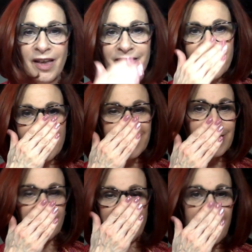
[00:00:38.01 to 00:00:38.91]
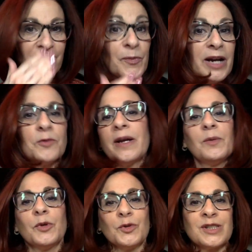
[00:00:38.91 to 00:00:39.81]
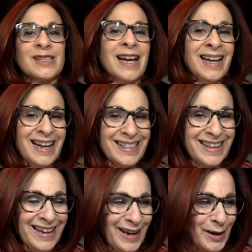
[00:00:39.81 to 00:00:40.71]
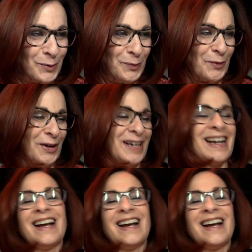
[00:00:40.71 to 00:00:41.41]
that I took of my red boots at the airport.